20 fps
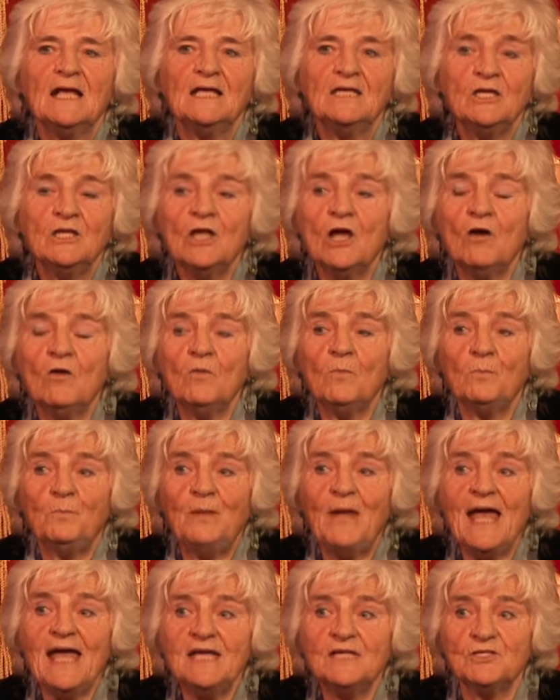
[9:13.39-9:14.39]
You know,
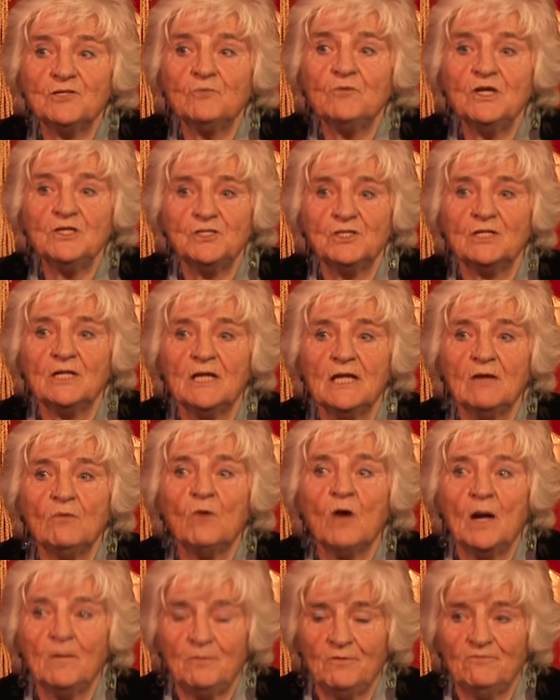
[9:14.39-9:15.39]
plays originally
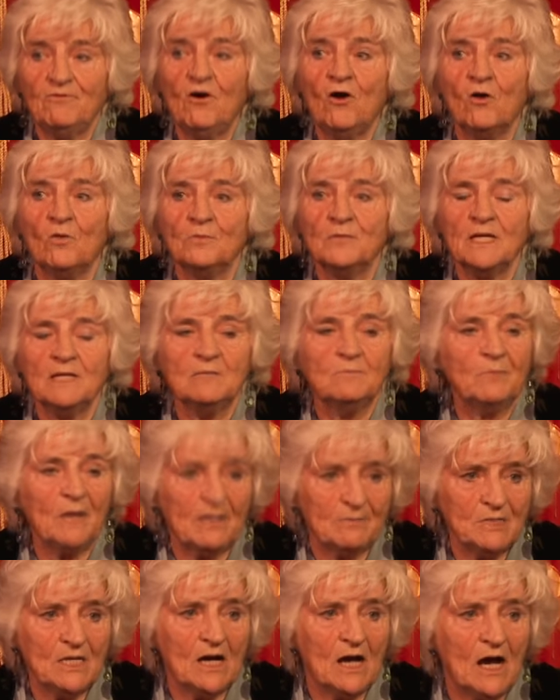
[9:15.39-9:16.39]
were performed in
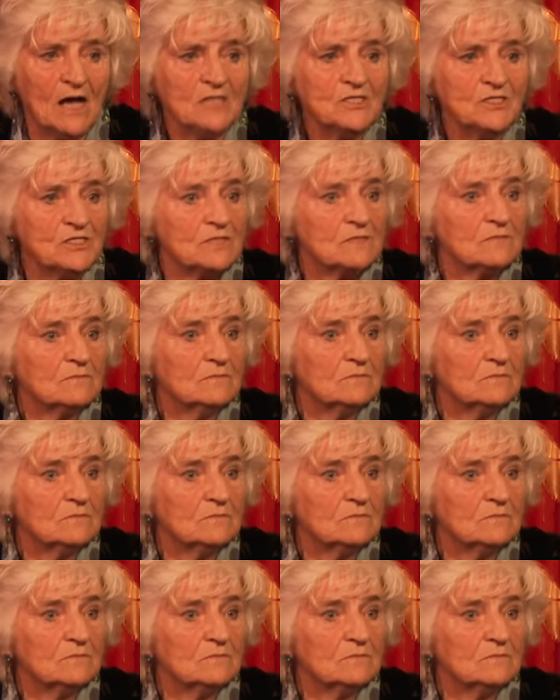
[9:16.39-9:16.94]
pub yards.